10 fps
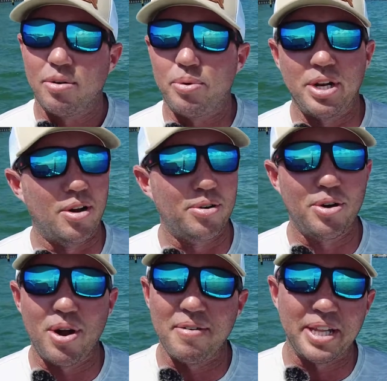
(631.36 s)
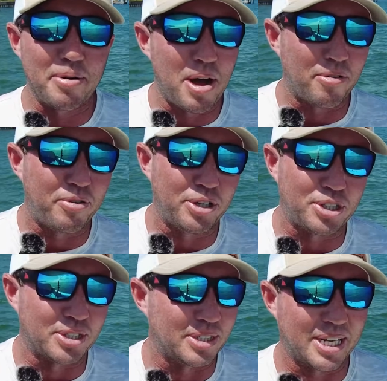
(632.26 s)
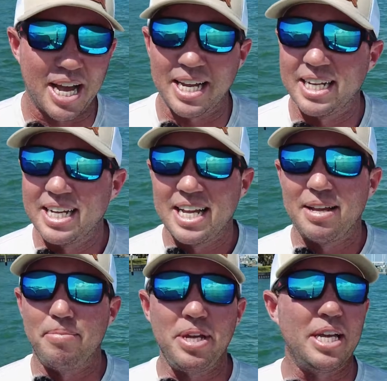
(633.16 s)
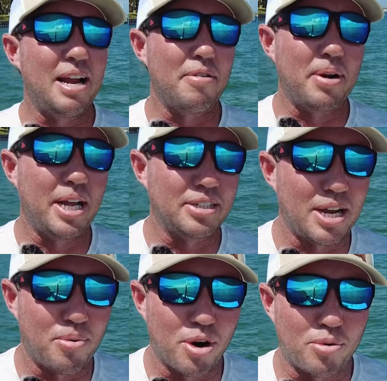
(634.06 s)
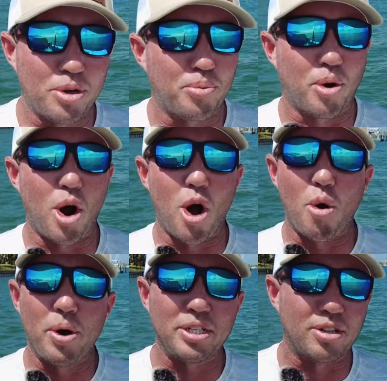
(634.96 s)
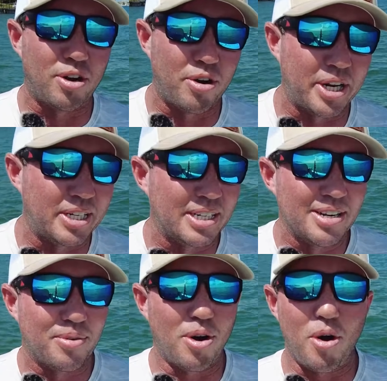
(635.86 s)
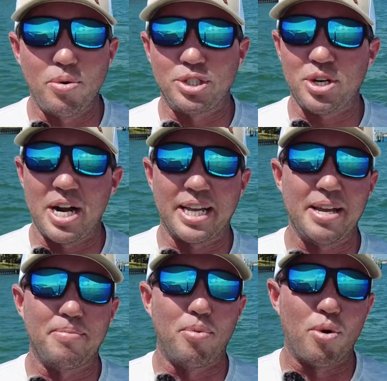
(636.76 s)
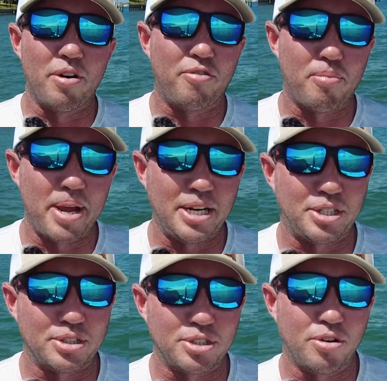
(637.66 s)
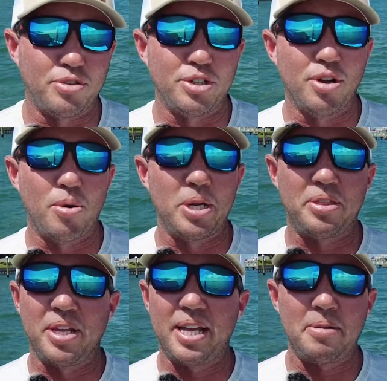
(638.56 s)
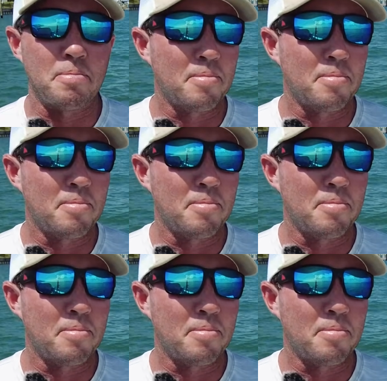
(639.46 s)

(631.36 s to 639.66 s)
We don't know everything about fishing, okay? Me and everybody else I work with, we're always learning. We're always trying to get more information. So if you know anything